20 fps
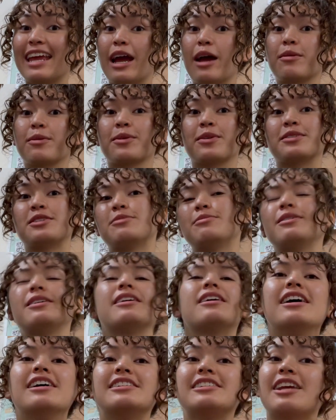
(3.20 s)
I'm going to
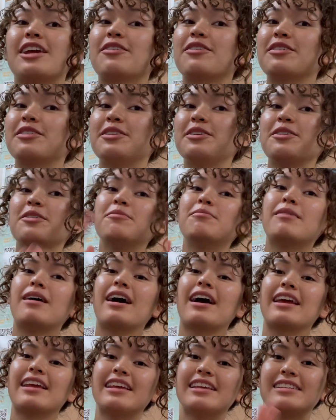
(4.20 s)
be sharing with you
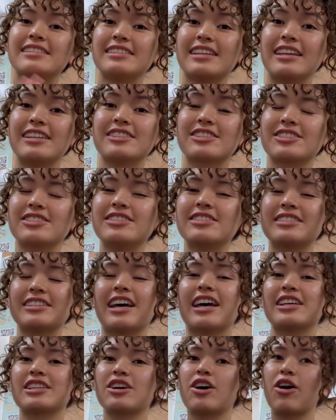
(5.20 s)
my essentials
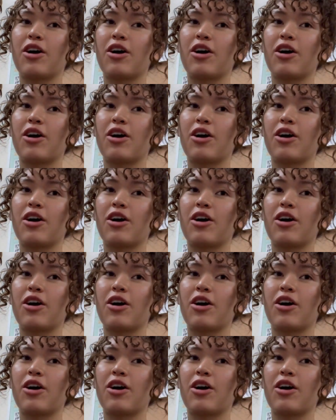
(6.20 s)
as a